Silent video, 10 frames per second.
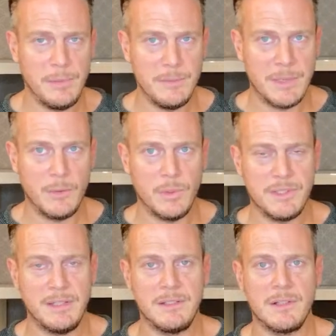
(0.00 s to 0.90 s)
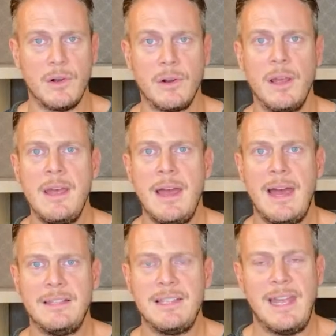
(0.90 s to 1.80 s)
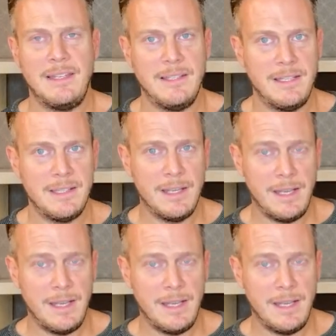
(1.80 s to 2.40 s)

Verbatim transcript: Please make it one sentence long and end it